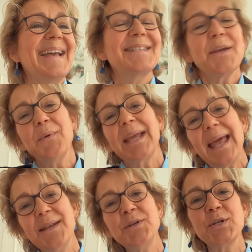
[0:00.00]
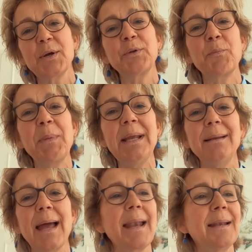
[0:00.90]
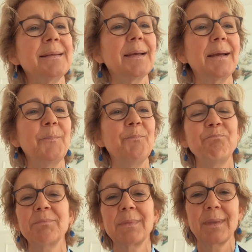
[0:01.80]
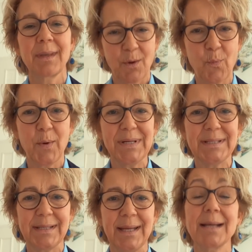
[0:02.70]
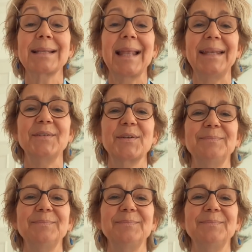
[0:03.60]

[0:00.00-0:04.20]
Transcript: so again, enjoy your meal and um, we will see us later.